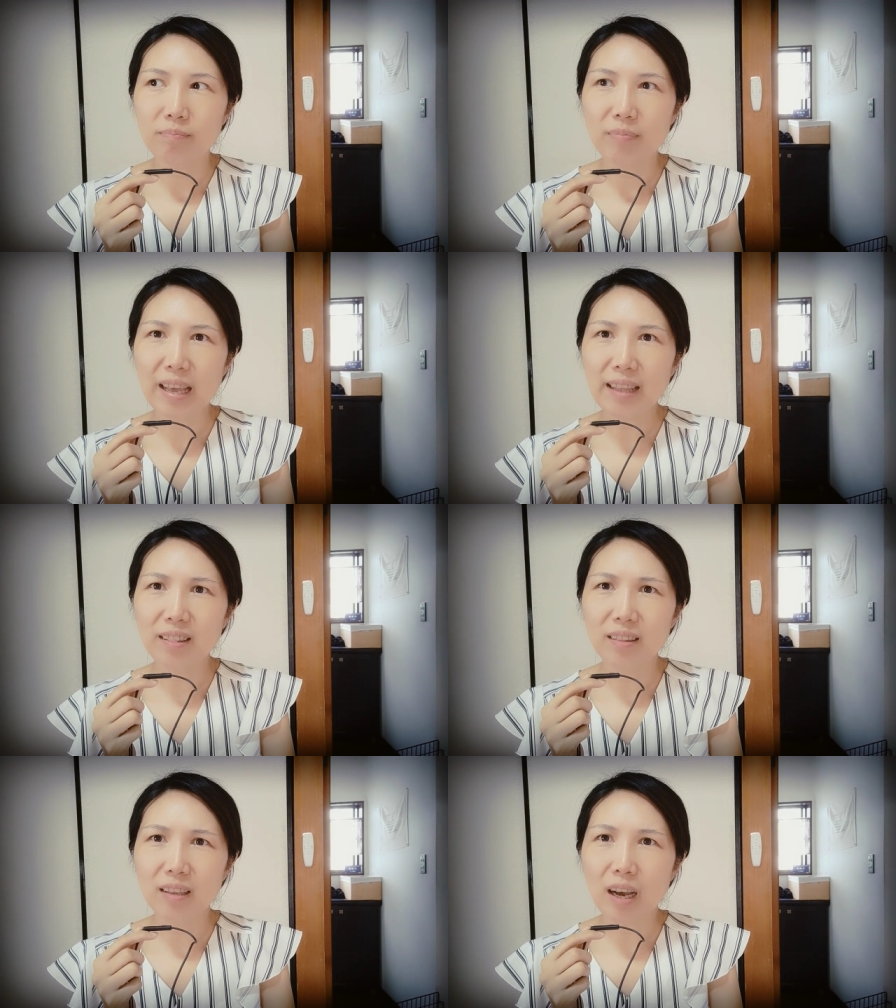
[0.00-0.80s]
that's
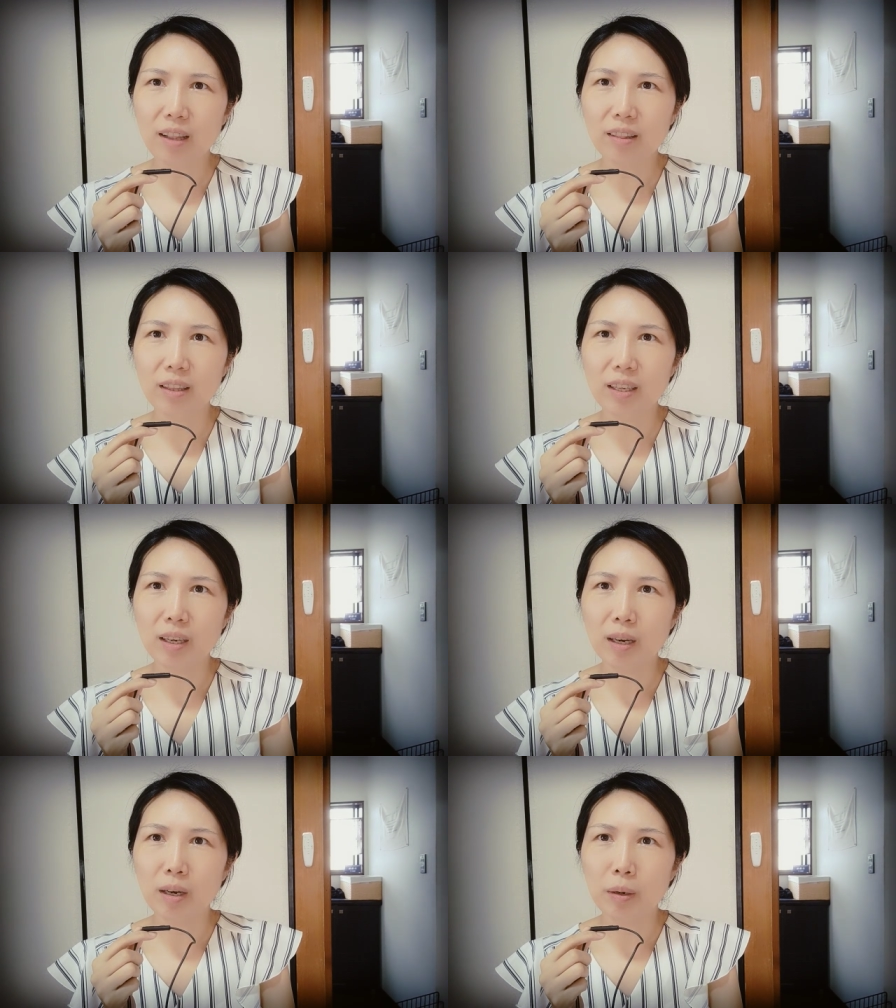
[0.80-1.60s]
not
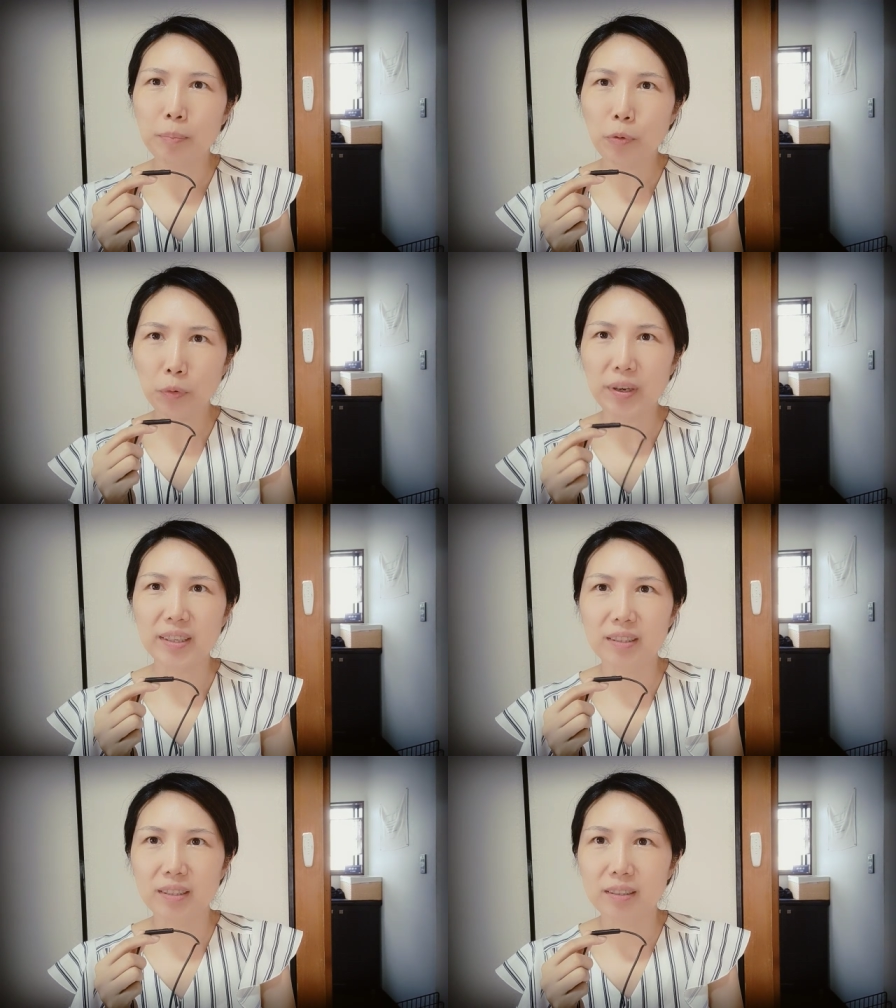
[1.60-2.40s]
the
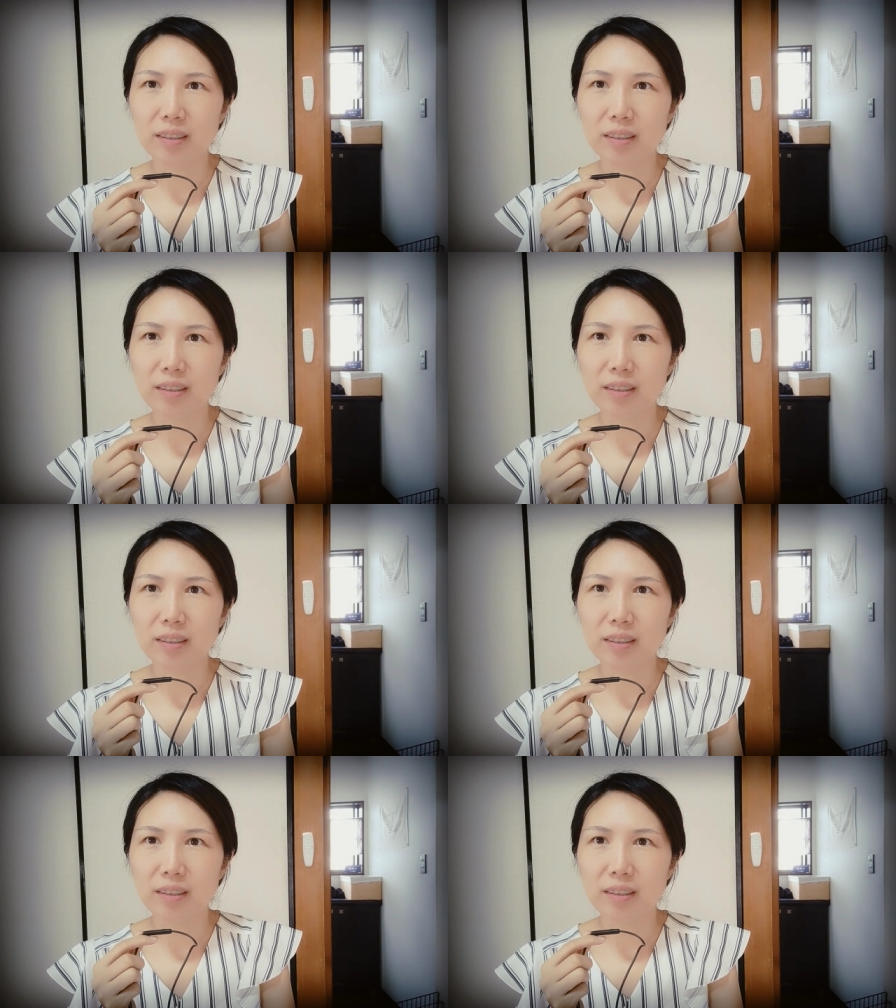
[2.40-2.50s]
point,